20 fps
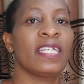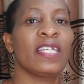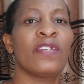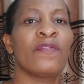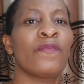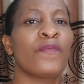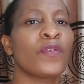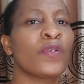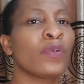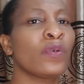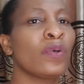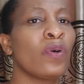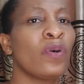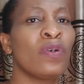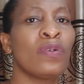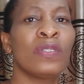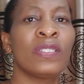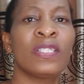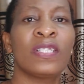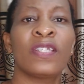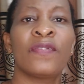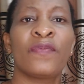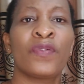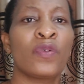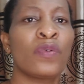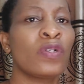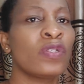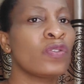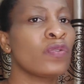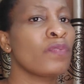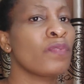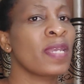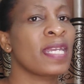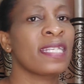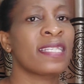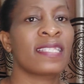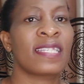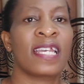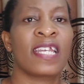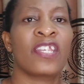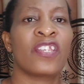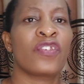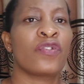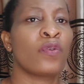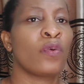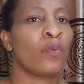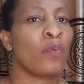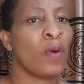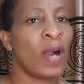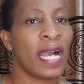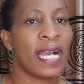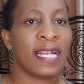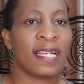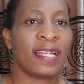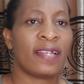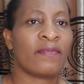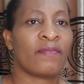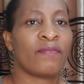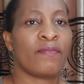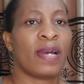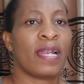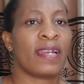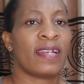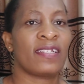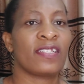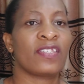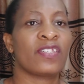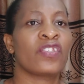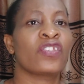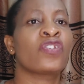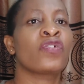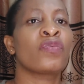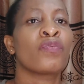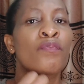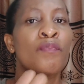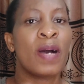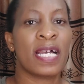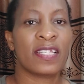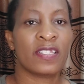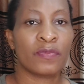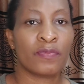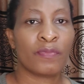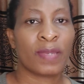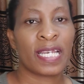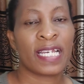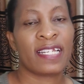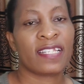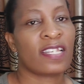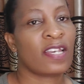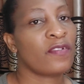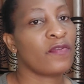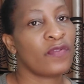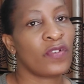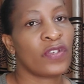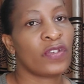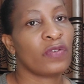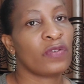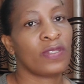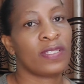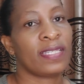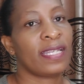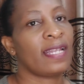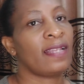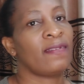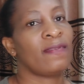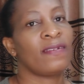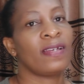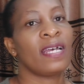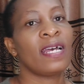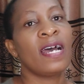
If you want to maintain your work-life balance, you must make time for yourself.